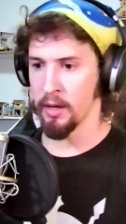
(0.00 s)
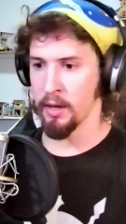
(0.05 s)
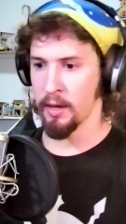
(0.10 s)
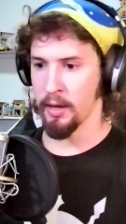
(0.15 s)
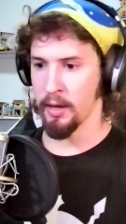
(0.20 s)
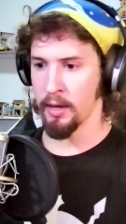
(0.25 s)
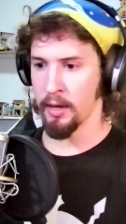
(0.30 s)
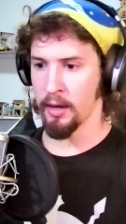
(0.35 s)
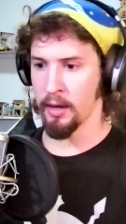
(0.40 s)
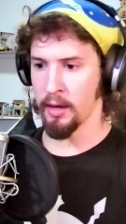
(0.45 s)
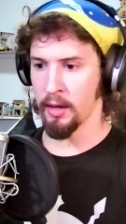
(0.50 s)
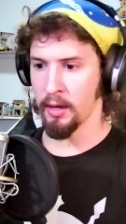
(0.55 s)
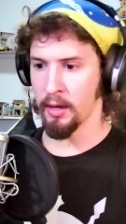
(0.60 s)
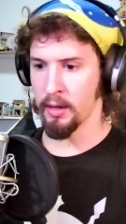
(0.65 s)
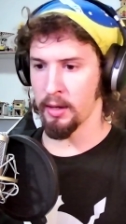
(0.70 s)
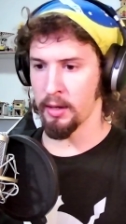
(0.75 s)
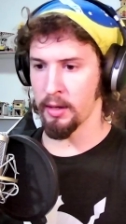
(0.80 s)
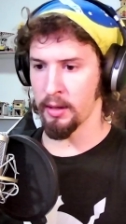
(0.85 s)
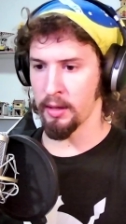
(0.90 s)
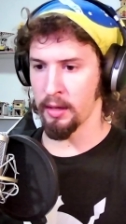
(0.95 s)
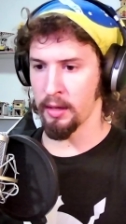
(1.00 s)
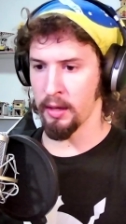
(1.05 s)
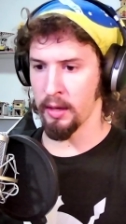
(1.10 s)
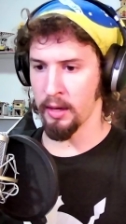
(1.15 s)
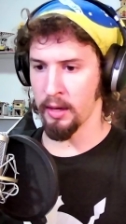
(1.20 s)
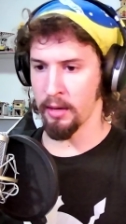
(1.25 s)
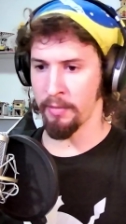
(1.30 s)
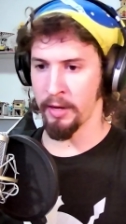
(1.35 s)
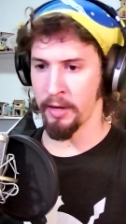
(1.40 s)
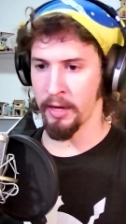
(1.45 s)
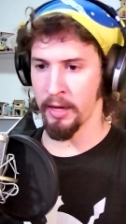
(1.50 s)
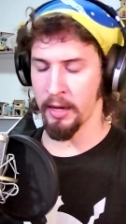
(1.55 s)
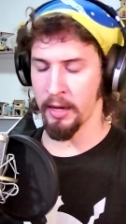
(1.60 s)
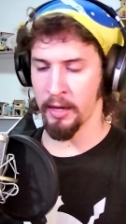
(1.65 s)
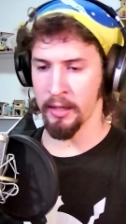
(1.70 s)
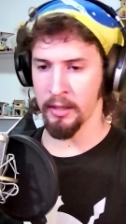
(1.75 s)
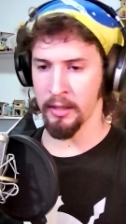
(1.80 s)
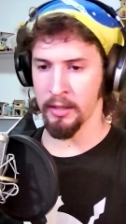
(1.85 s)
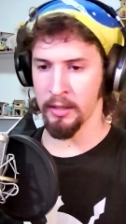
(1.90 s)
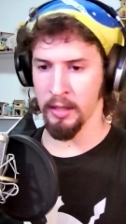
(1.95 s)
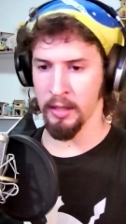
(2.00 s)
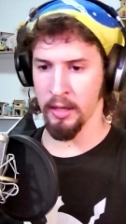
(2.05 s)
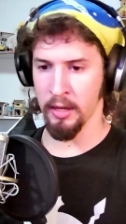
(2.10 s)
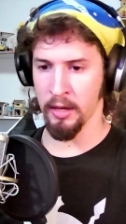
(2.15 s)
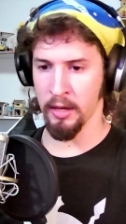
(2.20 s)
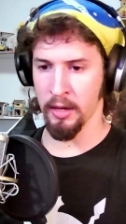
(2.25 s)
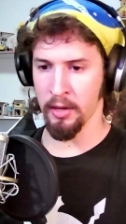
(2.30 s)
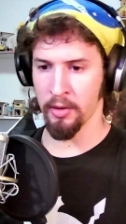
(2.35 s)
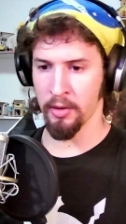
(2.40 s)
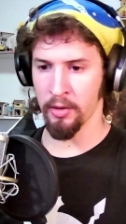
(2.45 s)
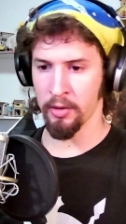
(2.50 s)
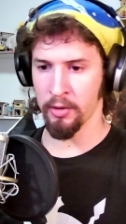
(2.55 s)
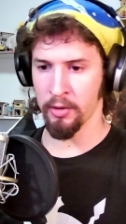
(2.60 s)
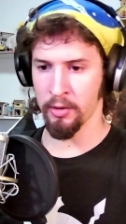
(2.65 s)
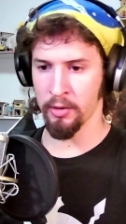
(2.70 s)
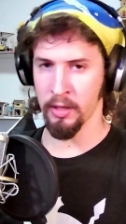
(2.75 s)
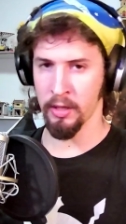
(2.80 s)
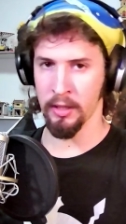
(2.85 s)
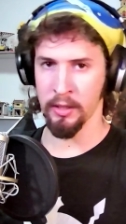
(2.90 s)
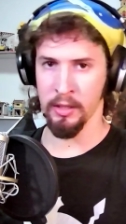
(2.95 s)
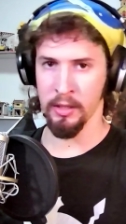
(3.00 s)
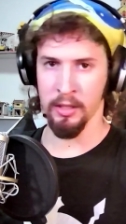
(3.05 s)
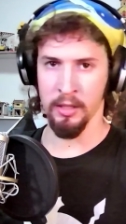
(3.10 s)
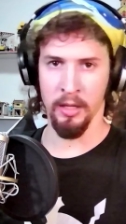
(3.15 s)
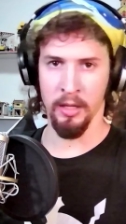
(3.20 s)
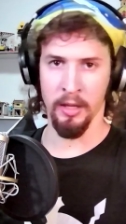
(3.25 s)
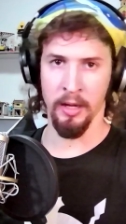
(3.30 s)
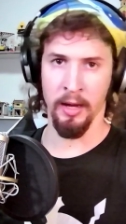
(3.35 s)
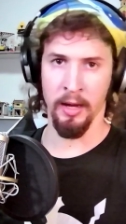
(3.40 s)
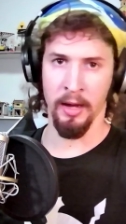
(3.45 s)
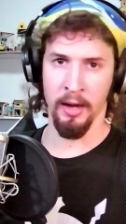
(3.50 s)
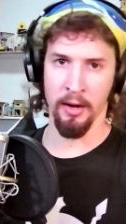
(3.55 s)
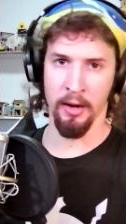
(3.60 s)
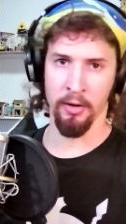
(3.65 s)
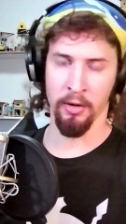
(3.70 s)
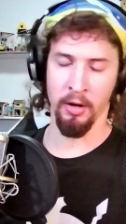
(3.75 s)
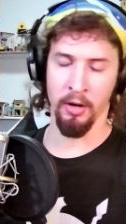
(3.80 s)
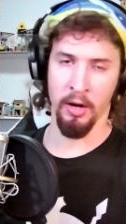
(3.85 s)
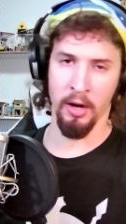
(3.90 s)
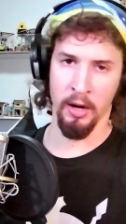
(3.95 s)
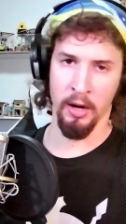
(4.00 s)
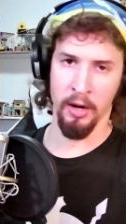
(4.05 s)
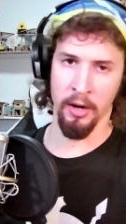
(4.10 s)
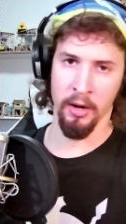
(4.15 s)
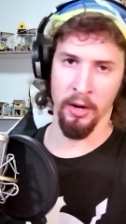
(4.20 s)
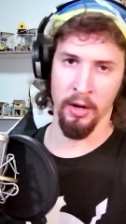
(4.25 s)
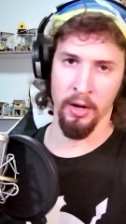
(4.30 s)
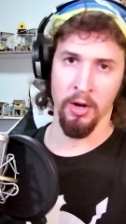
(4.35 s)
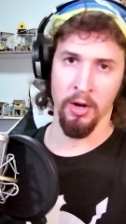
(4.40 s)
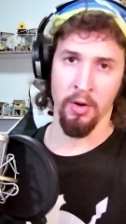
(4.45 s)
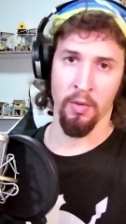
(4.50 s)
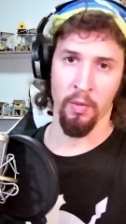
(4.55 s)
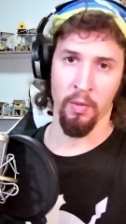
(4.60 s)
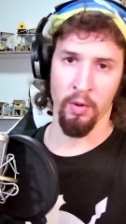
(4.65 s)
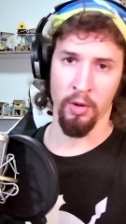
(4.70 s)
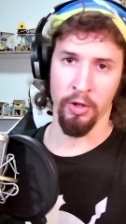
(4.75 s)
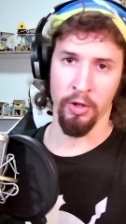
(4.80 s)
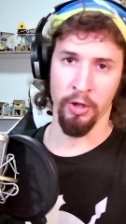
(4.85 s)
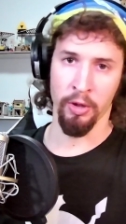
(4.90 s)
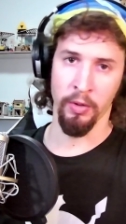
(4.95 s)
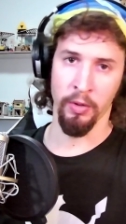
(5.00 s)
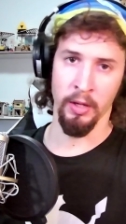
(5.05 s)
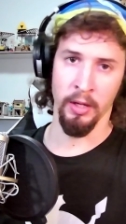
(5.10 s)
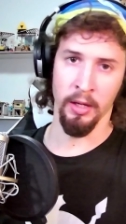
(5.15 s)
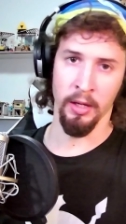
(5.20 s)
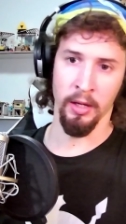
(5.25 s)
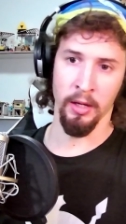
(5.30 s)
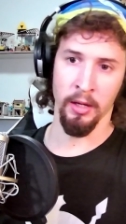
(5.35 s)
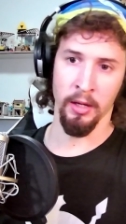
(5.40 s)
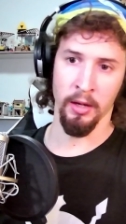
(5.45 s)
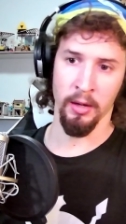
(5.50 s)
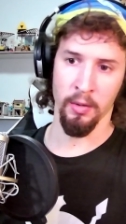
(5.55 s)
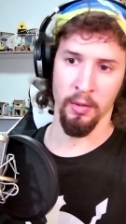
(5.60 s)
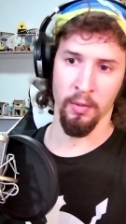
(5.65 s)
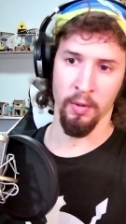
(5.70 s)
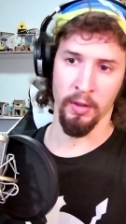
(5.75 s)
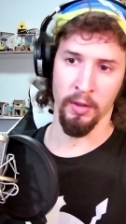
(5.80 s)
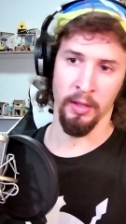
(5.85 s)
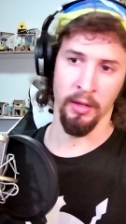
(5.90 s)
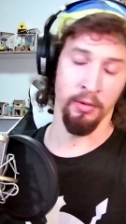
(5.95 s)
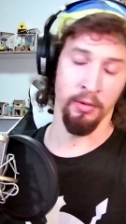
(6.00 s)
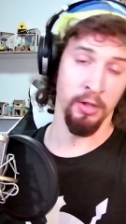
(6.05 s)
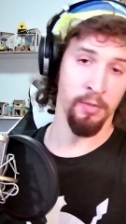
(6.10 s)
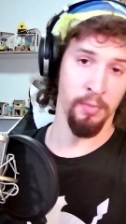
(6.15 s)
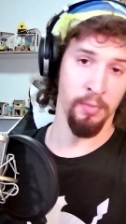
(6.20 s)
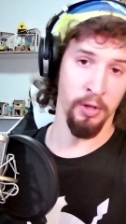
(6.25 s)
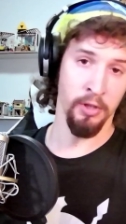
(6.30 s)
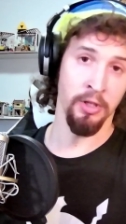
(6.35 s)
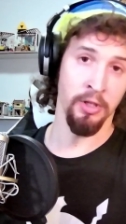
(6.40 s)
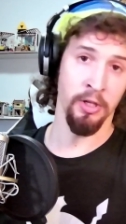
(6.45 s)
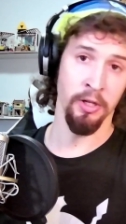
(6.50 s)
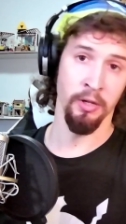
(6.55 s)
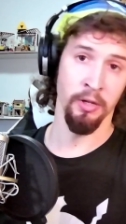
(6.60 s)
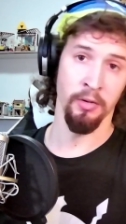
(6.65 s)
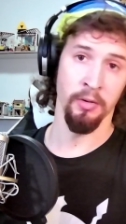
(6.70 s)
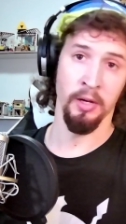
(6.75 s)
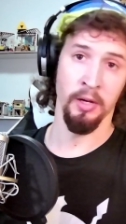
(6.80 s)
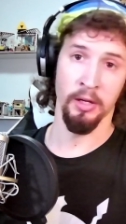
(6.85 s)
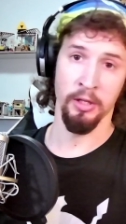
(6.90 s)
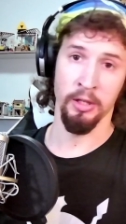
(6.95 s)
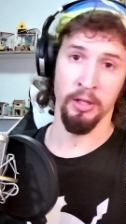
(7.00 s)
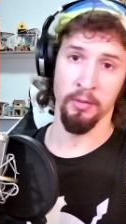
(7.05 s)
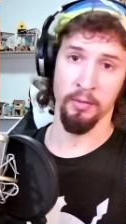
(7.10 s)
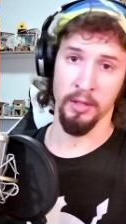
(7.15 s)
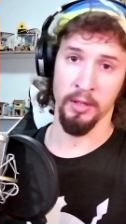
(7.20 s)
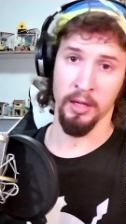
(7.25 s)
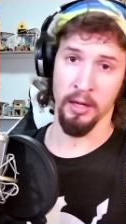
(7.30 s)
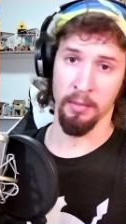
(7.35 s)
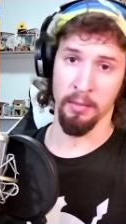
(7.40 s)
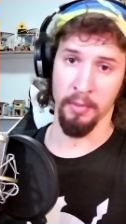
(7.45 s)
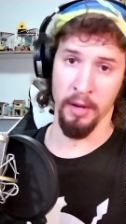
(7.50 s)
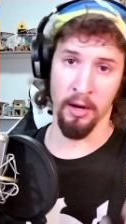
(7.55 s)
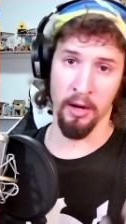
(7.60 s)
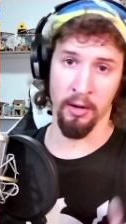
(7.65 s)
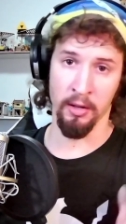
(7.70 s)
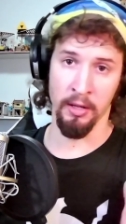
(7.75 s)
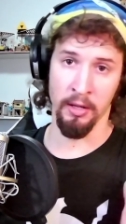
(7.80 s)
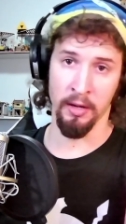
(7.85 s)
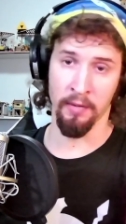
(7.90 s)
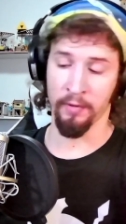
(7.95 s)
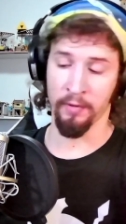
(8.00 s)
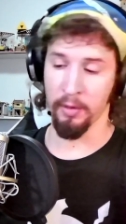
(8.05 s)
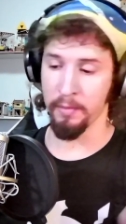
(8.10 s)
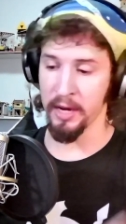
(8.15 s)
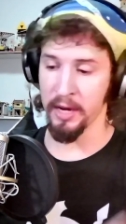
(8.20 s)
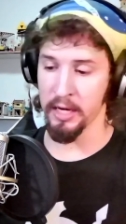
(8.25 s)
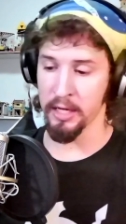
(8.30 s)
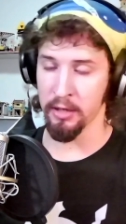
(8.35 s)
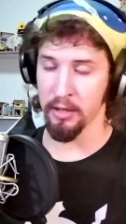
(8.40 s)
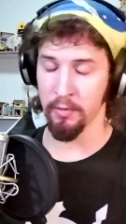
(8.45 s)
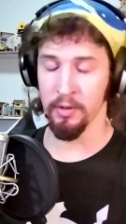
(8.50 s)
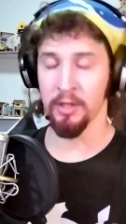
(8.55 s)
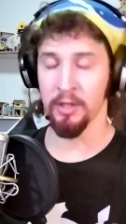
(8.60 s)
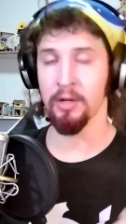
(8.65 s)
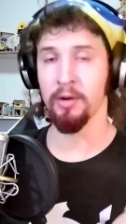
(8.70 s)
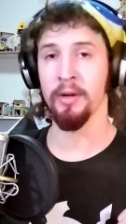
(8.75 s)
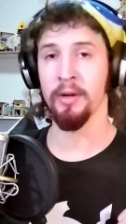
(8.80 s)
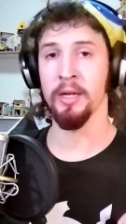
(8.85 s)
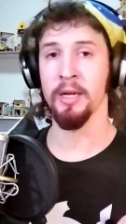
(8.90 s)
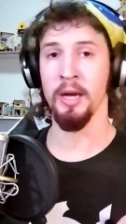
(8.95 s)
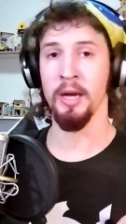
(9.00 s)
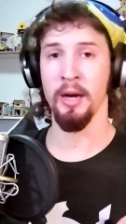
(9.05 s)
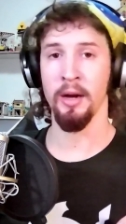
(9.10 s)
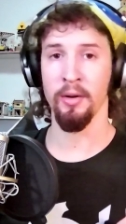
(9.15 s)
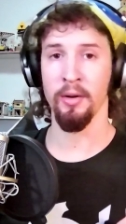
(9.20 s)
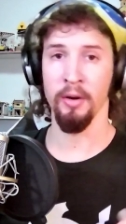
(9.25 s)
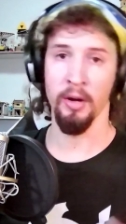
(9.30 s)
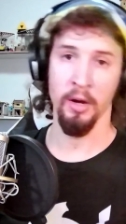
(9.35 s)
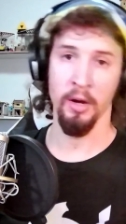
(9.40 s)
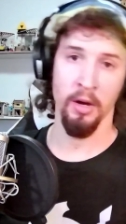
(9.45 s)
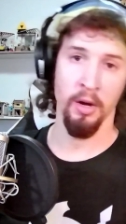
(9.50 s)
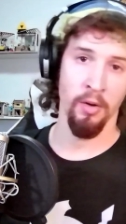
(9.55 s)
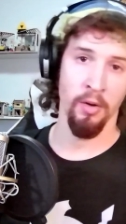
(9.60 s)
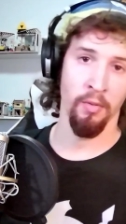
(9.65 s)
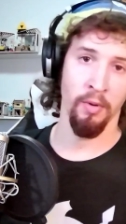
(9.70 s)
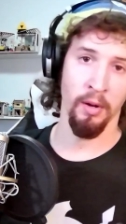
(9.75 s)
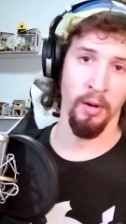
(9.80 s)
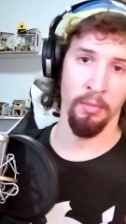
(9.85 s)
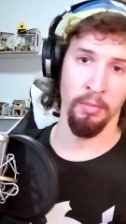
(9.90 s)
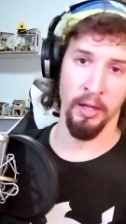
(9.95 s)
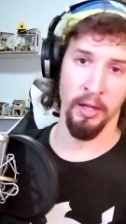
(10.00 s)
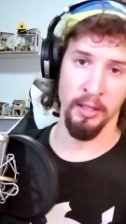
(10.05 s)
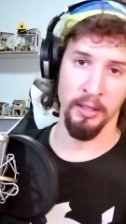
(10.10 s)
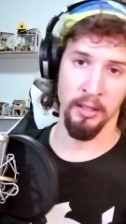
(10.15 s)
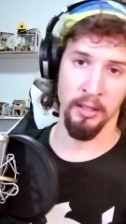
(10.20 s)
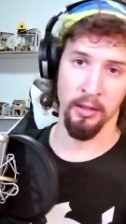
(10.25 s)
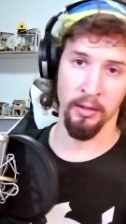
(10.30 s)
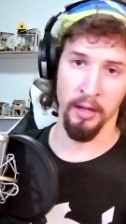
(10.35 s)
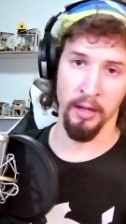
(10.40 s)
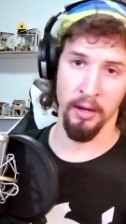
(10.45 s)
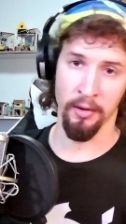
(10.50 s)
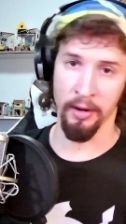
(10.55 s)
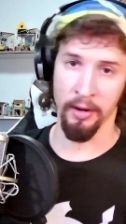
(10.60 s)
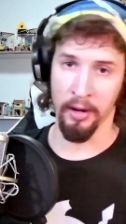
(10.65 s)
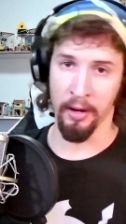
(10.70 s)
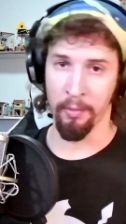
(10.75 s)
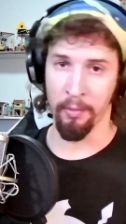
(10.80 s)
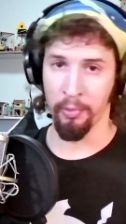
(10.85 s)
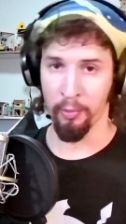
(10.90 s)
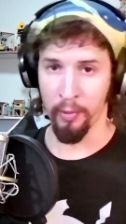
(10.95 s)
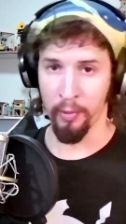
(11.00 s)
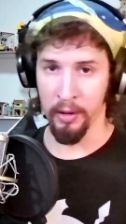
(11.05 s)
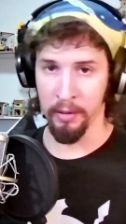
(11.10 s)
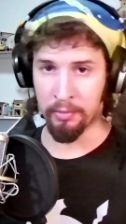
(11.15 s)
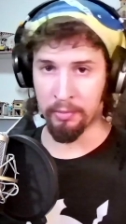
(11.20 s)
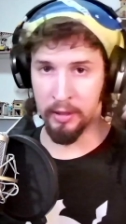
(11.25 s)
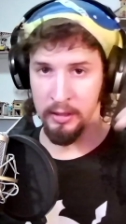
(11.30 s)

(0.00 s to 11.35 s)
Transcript: and the antibiotics and other drugs that they had her on were doing what they were supposed to do. And she was getting better, the inflammation was going down, red blood cell count up, white blood